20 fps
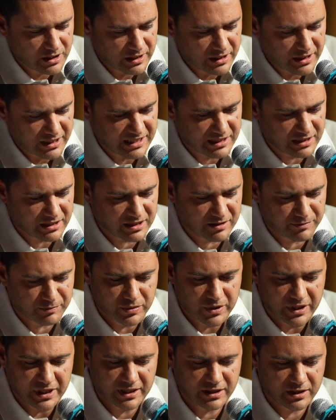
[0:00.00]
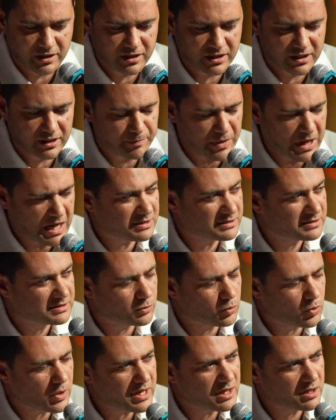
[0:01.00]
he passed
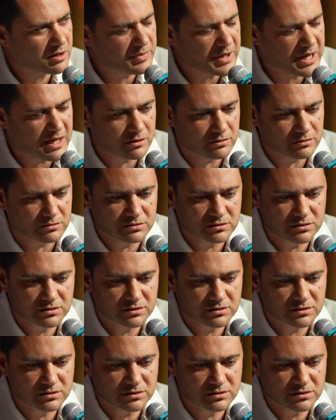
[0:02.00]
away about